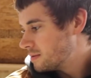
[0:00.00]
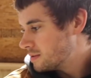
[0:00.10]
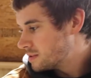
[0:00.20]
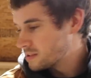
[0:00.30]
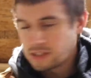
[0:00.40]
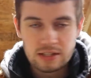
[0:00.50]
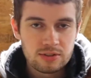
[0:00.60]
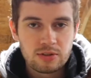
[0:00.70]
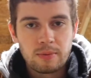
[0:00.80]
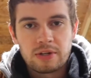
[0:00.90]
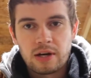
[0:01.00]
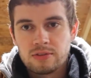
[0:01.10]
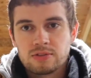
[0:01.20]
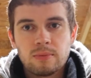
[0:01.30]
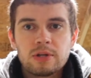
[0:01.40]
since I had to trim it
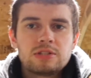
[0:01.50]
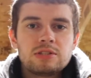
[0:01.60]
down so much,